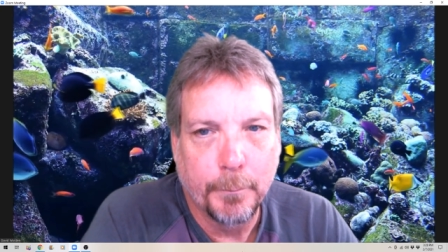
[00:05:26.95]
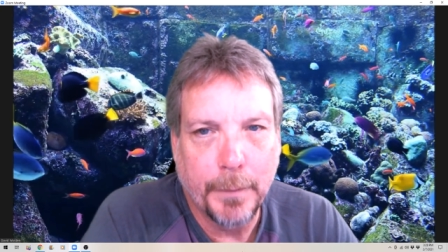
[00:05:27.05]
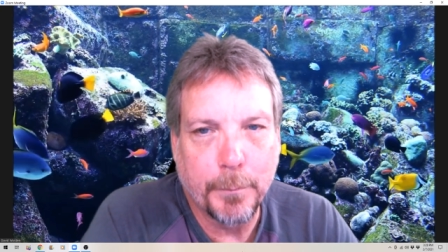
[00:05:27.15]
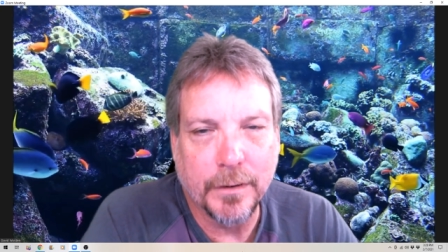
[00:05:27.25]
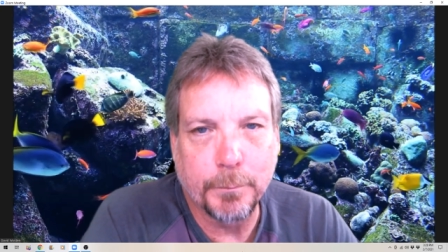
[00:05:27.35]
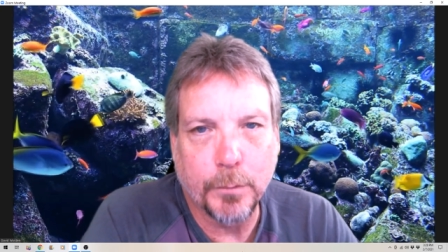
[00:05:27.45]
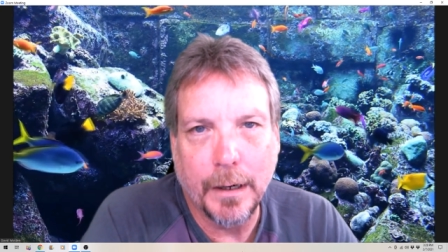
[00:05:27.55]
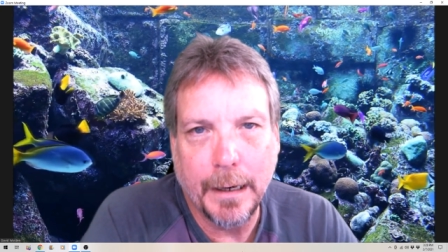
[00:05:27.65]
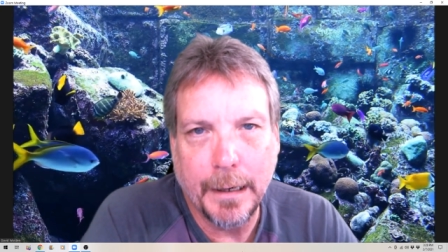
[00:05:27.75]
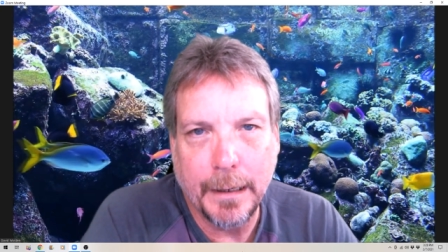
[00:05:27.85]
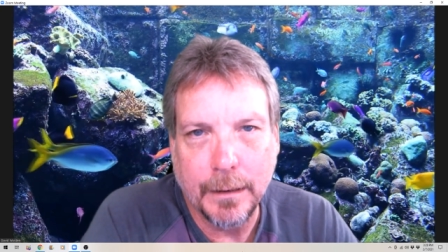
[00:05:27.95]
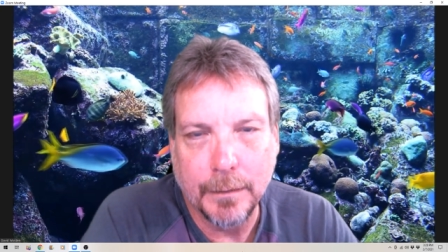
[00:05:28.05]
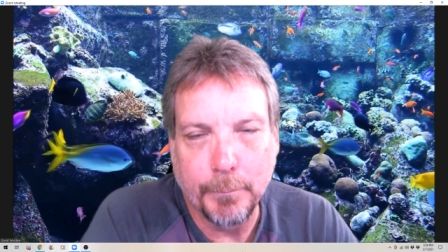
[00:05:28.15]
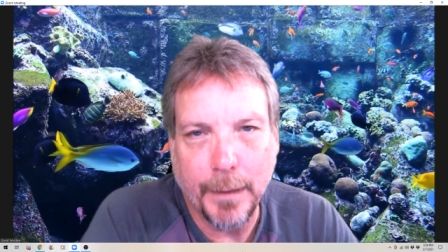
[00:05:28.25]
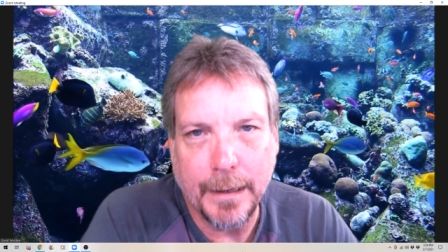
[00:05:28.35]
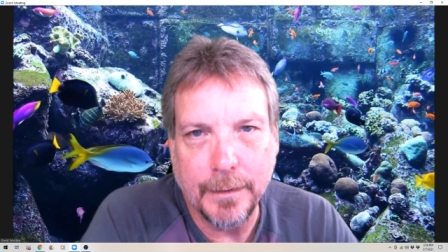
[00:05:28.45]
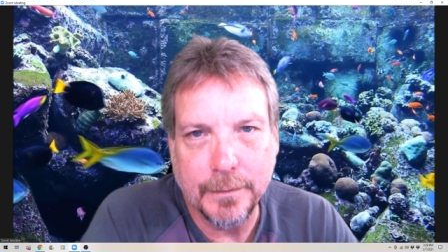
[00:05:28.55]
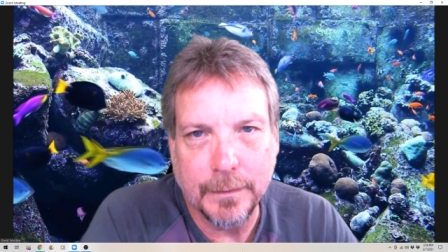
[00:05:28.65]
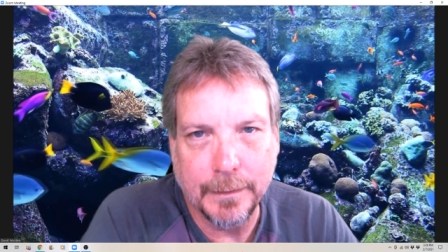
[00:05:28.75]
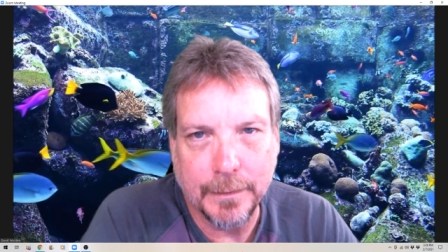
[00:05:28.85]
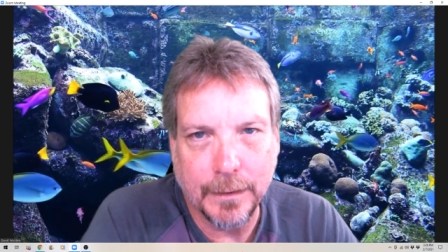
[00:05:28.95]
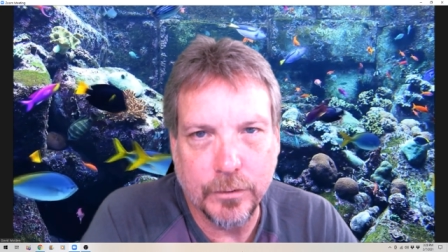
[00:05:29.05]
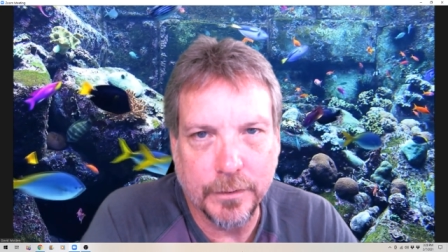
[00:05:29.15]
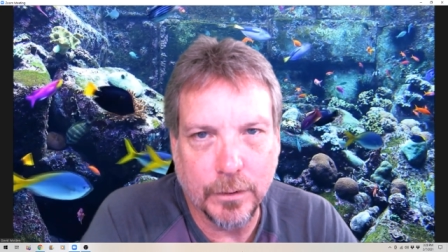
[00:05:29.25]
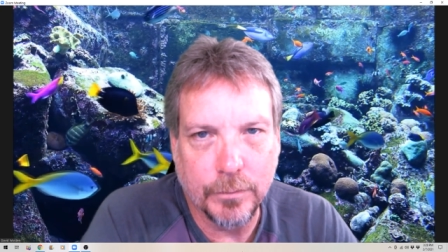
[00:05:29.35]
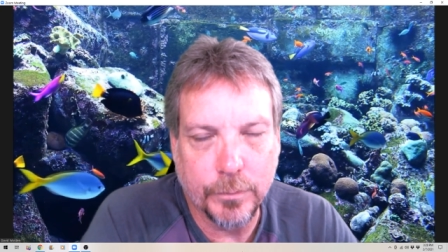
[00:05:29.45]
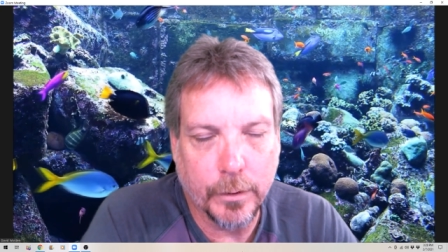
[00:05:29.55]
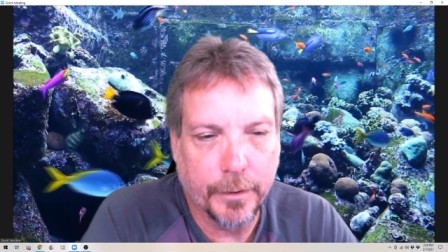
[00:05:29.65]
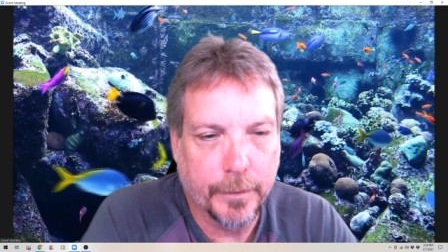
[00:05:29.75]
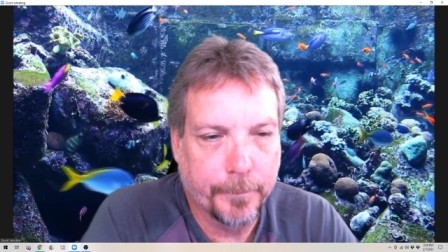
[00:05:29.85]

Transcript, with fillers: pepper spray, mace, etc., so forth.